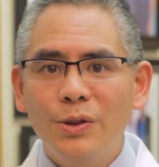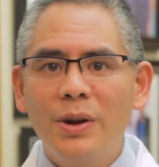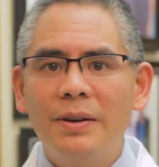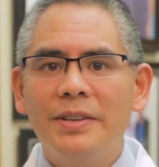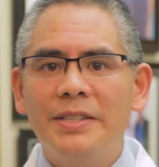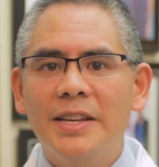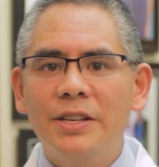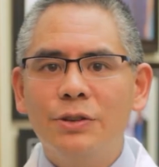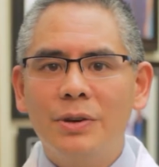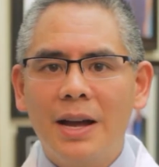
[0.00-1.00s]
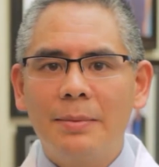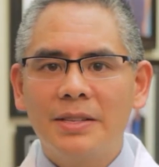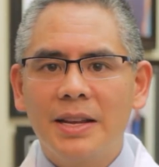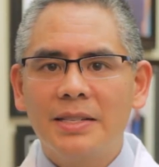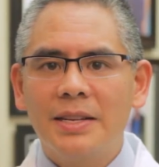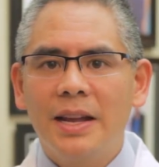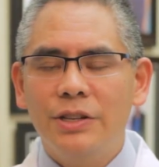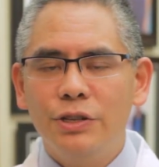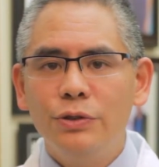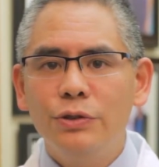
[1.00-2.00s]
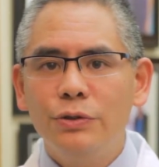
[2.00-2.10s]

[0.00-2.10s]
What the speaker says: you have a dental abscess and you do